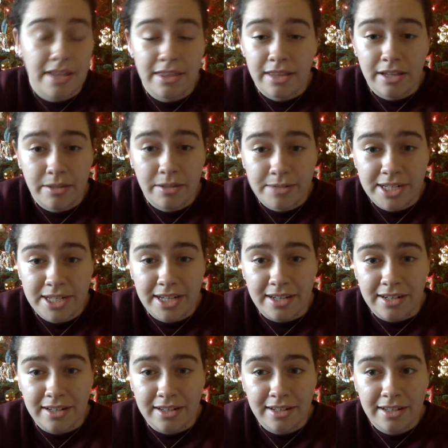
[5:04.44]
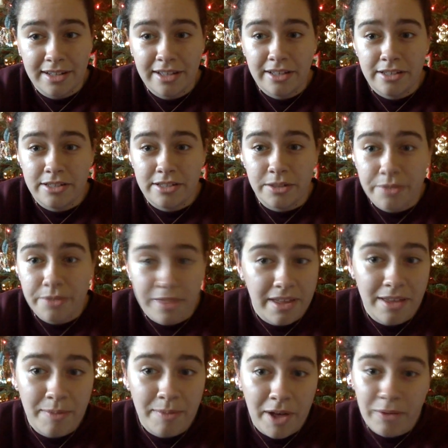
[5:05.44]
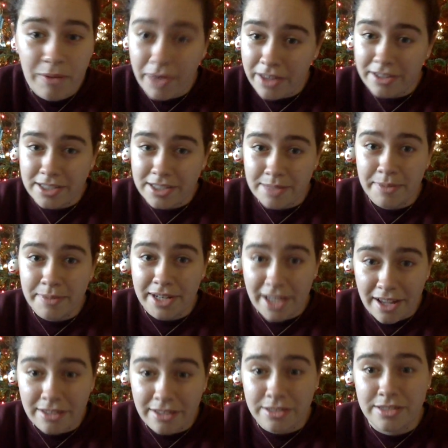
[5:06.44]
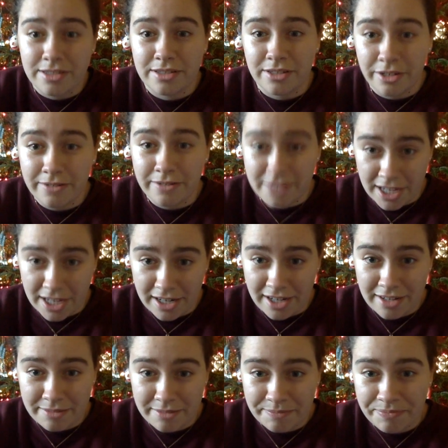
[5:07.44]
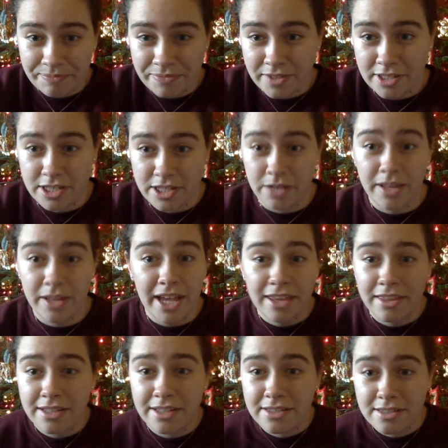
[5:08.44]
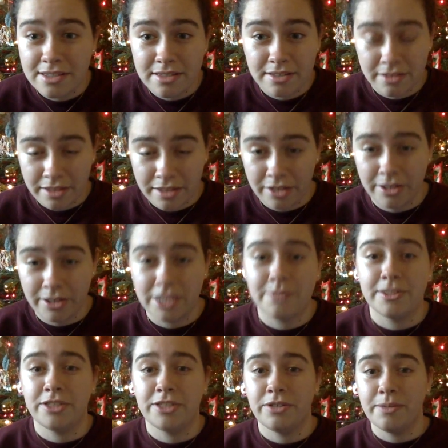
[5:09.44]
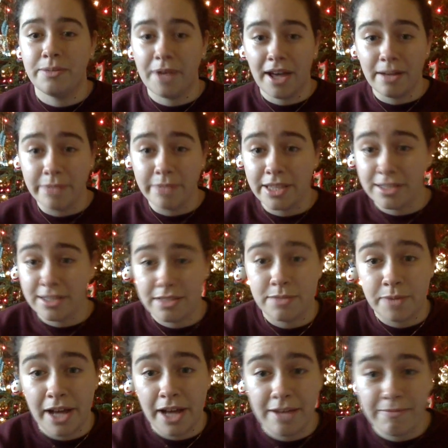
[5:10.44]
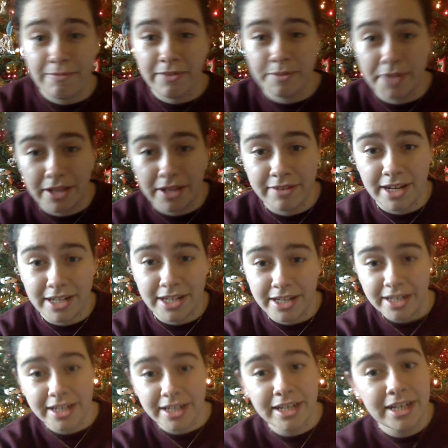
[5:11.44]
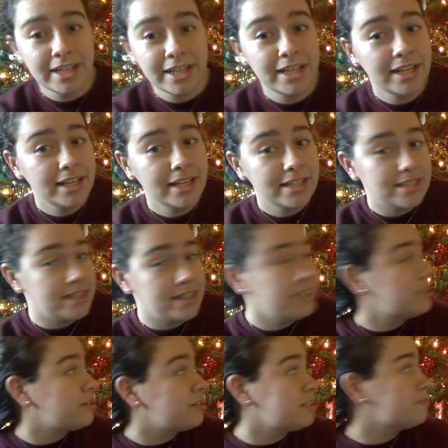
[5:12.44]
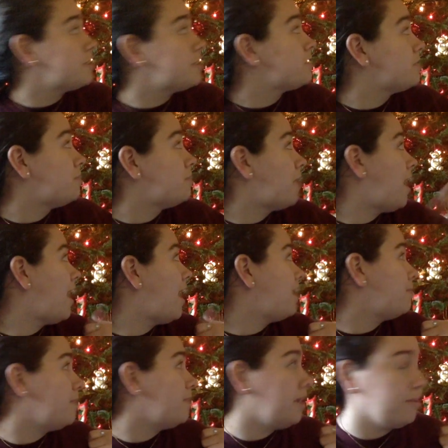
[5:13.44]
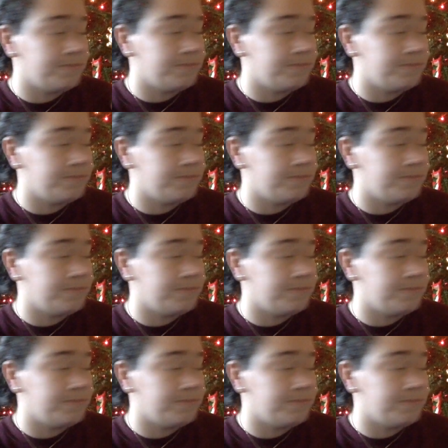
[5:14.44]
that you did. Don't think about whether somebody else could have done it. So like this, the Christmas tree behind me, this is why I'm filming it right here. So this Christmas tree behind me